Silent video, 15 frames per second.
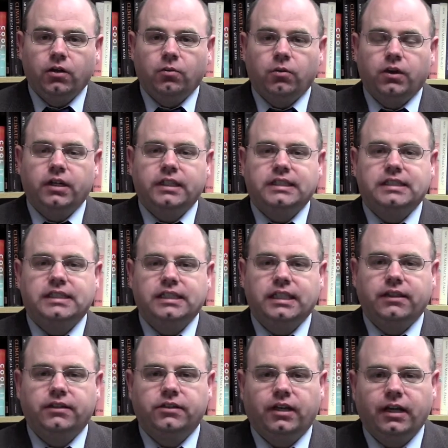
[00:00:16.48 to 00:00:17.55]
we're going to
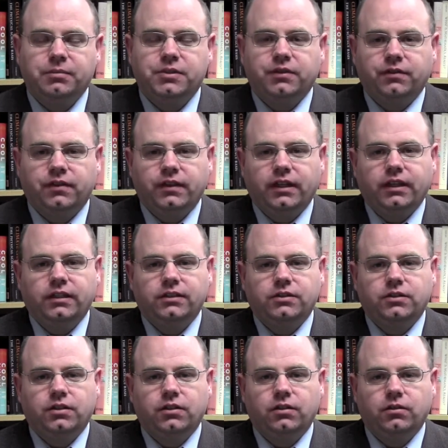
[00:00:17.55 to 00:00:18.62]
see the types of
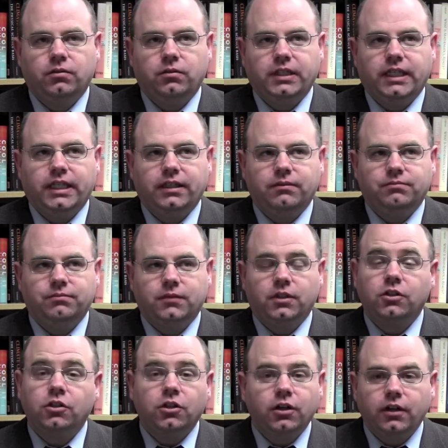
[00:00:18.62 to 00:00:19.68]
things we can
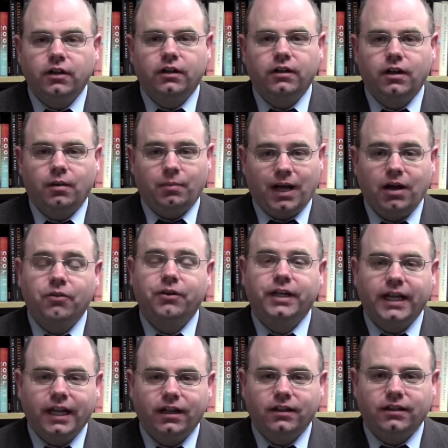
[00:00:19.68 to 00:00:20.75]
learn about
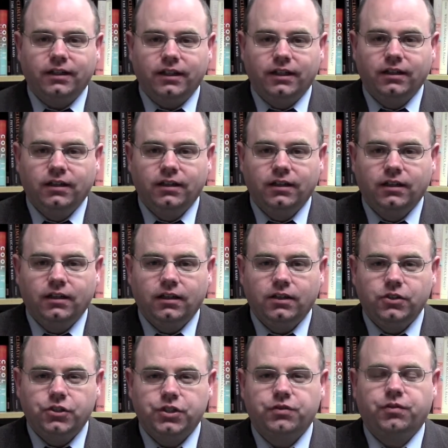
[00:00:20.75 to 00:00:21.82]
reality
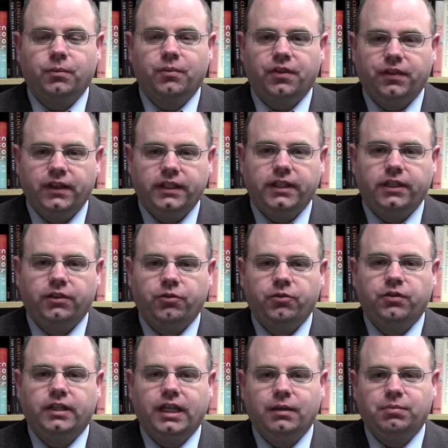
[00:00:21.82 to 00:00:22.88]
just from thinking
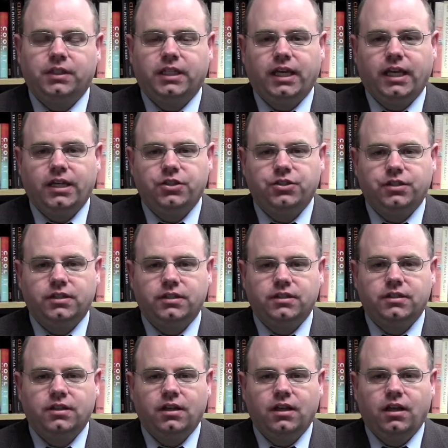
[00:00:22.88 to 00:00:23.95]
through the
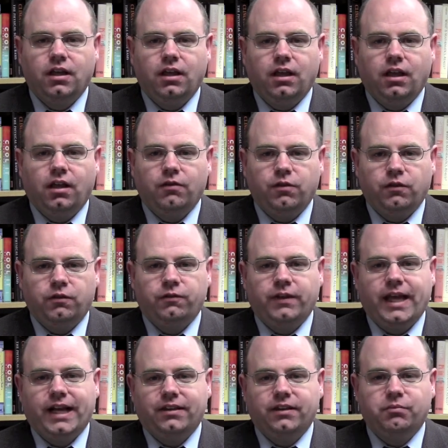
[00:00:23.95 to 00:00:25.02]
implications of the
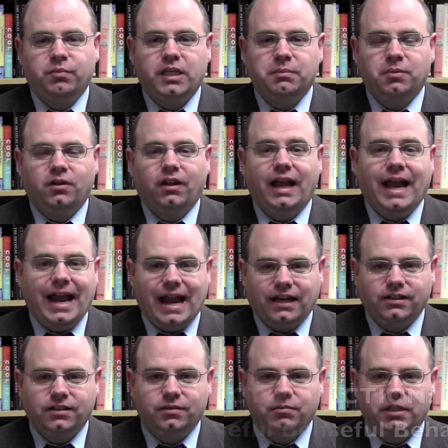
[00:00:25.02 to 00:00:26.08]
fact that people
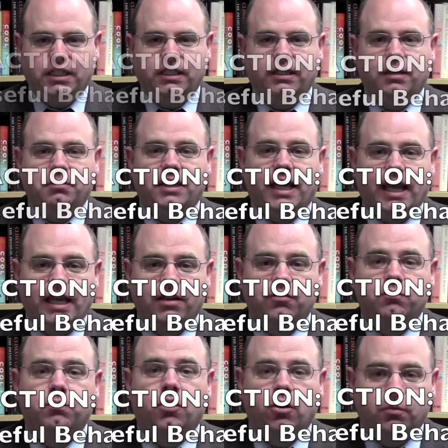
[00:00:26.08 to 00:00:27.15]
act, meaning they
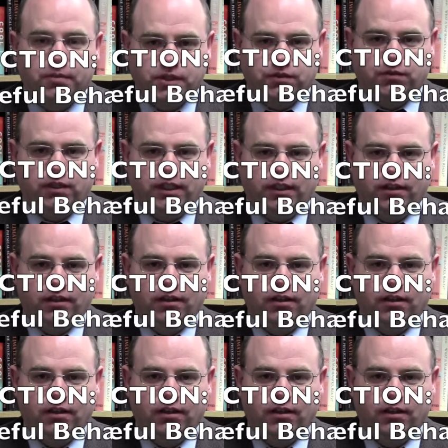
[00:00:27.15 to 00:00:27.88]
behave purposefully,